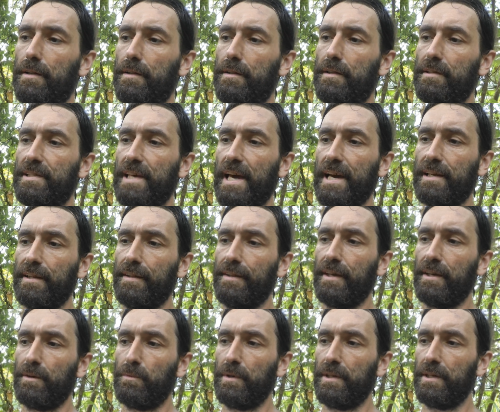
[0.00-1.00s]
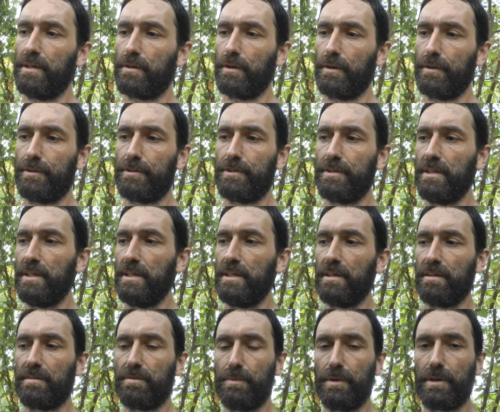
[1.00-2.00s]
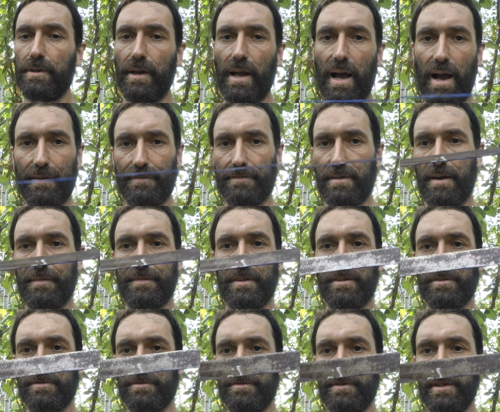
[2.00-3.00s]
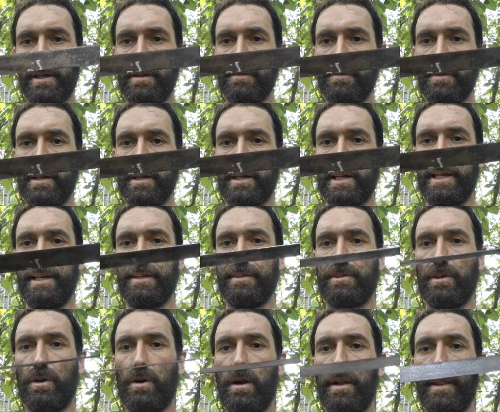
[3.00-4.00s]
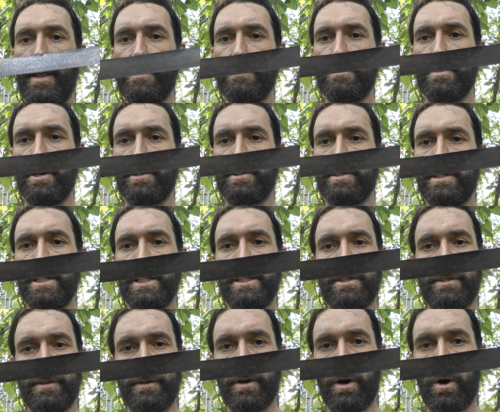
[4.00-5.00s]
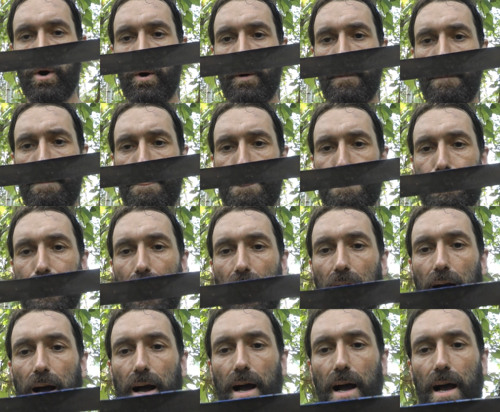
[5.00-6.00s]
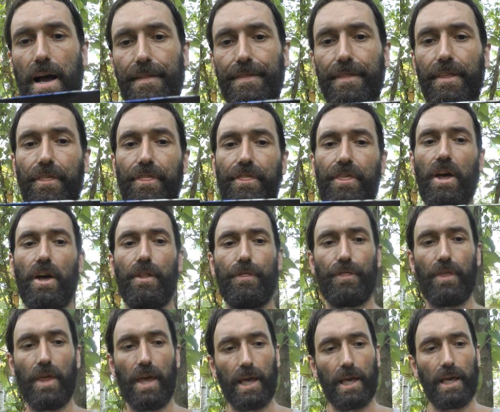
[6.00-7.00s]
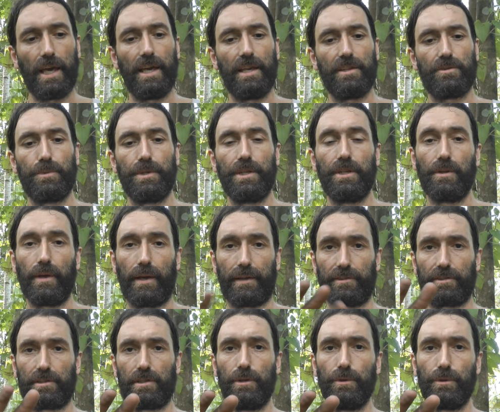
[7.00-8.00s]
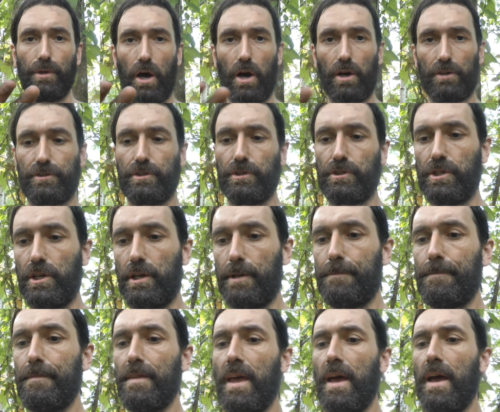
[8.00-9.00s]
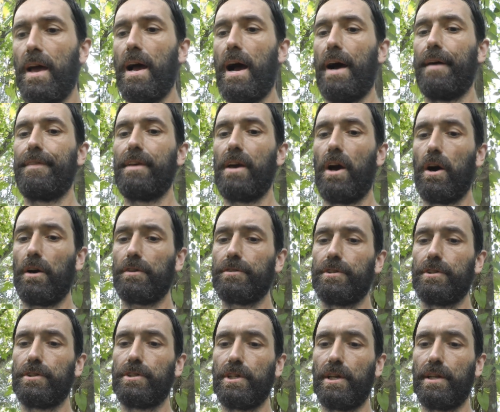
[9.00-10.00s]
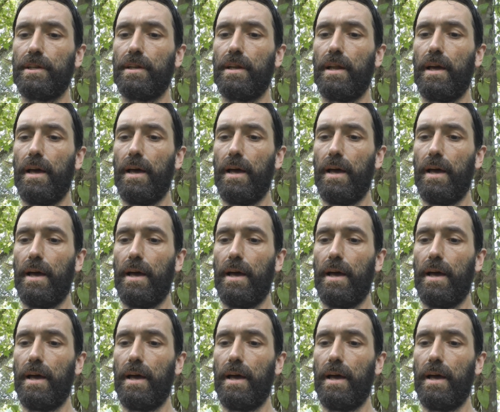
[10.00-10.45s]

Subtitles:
the second thing we're going to need is we're going to have this really clean. So all that rust needs to go. And the third thing is we need to exclude oxygen. And the oxygen